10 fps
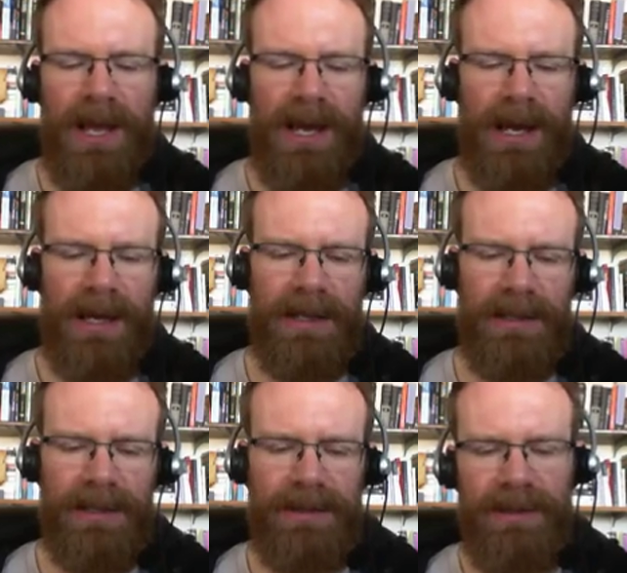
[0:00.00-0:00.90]
Uh,
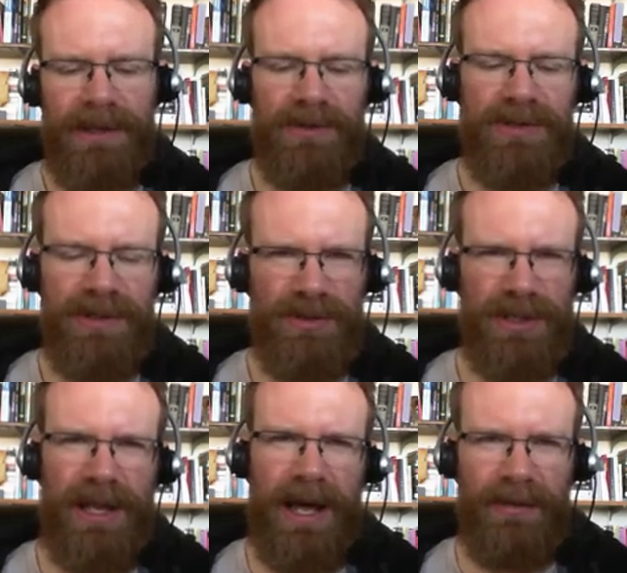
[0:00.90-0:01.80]
there's there's a
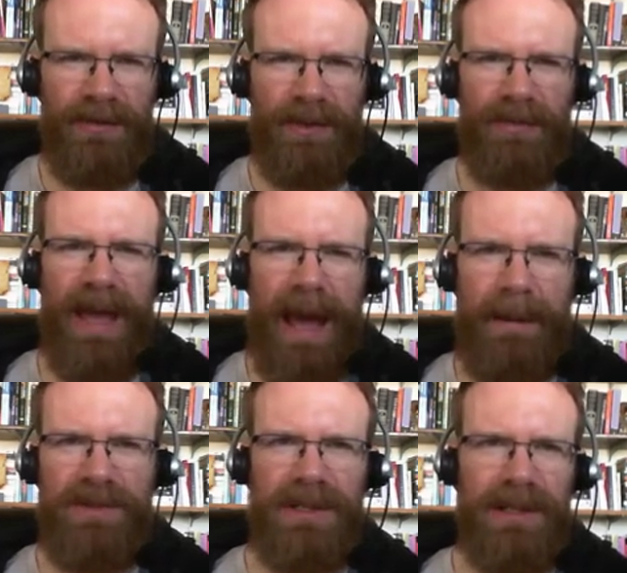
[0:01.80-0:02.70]
lot of, of
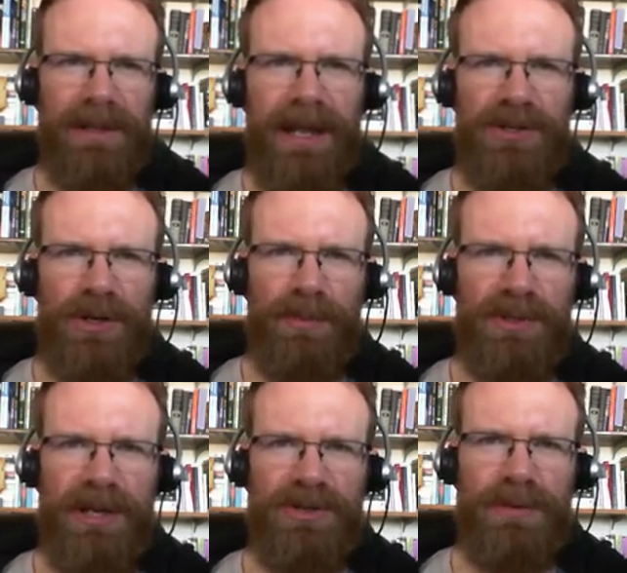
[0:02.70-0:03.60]
gaps in, in that
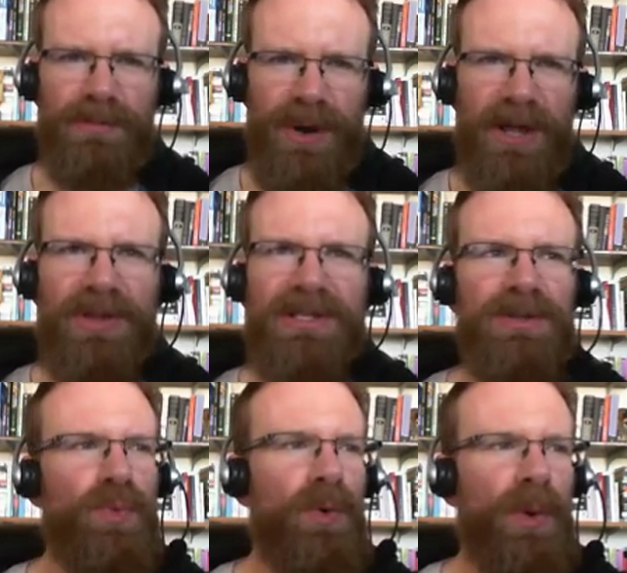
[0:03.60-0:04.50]
interpretation, but this is
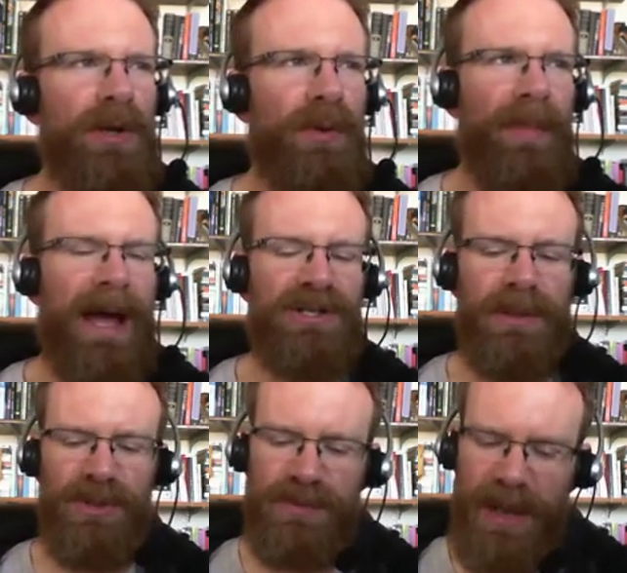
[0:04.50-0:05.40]
one way to imagine
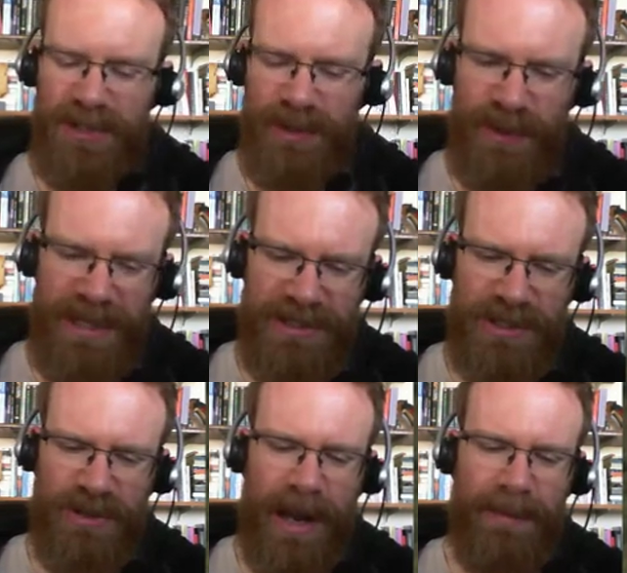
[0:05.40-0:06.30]
him, especially when he's
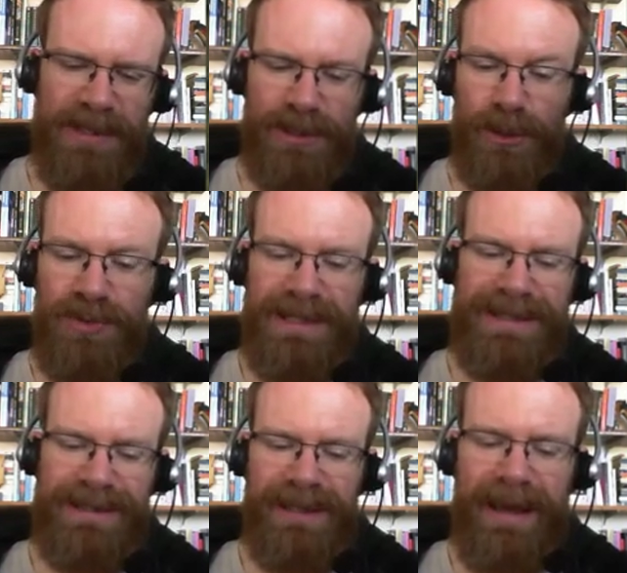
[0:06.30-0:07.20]
described as losing
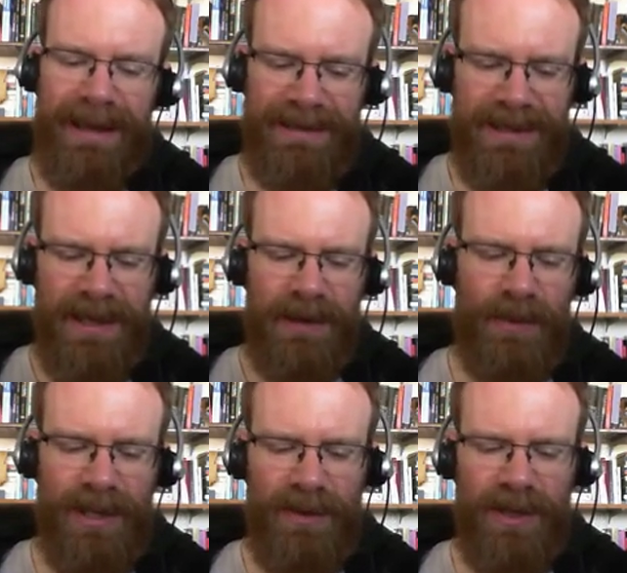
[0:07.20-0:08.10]
his legs
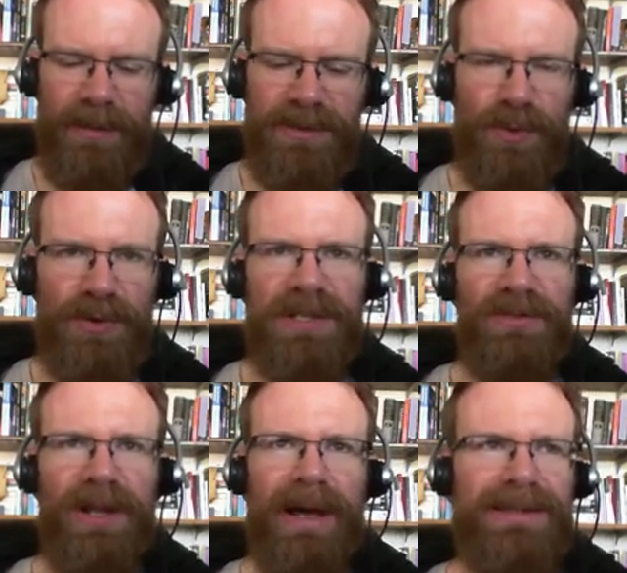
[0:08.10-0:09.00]
when he becomes more
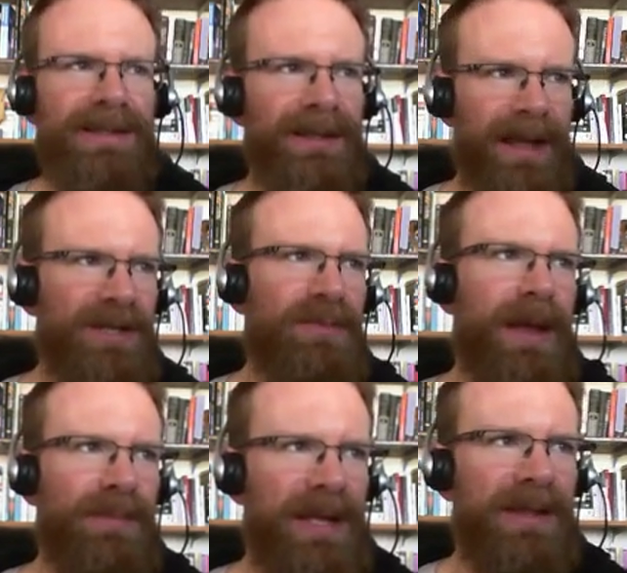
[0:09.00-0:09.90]
civilized. The legs may
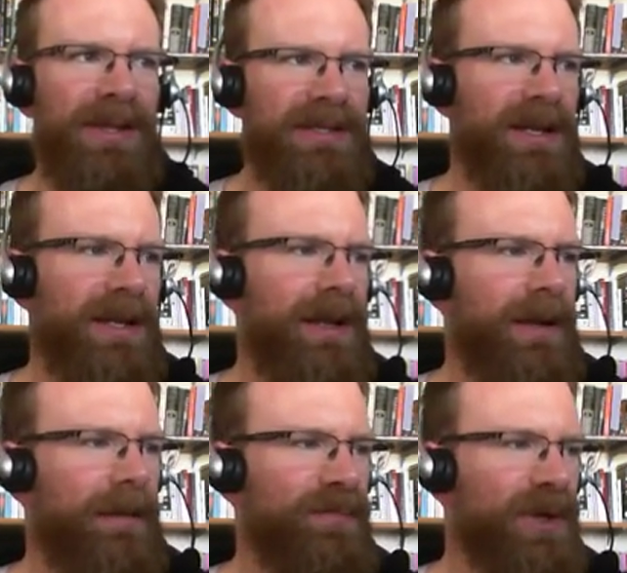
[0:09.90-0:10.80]
be this
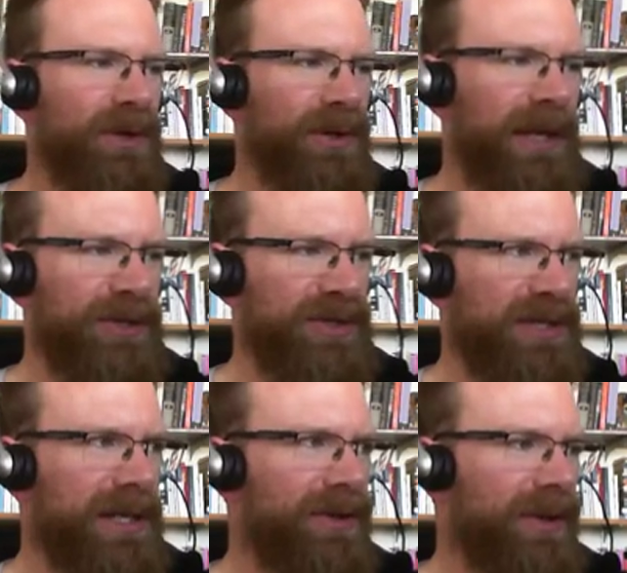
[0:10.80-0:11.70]
the, the legs you
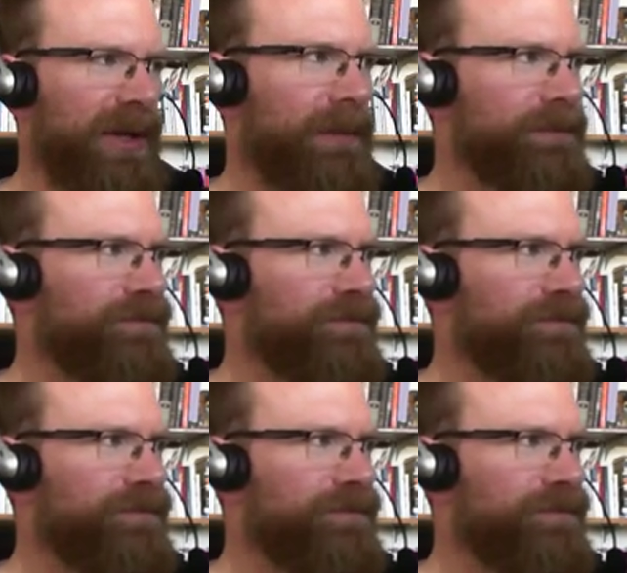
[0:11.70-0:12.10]
see in the